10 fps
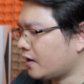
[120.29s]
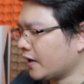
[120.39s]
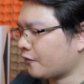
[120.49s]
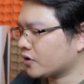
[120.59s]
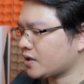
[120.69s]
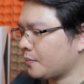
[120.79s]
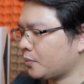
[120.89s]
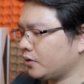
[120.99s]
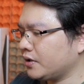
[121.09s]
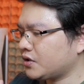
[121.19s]
like for
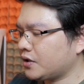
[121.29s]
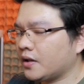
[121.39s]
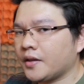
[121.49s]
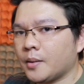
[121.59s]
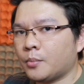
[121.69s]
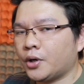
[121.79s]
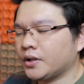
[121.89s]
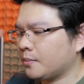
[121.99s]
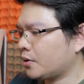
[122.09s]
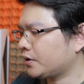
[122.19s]
example, the serial number,
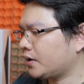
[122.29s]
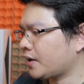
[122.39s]
the model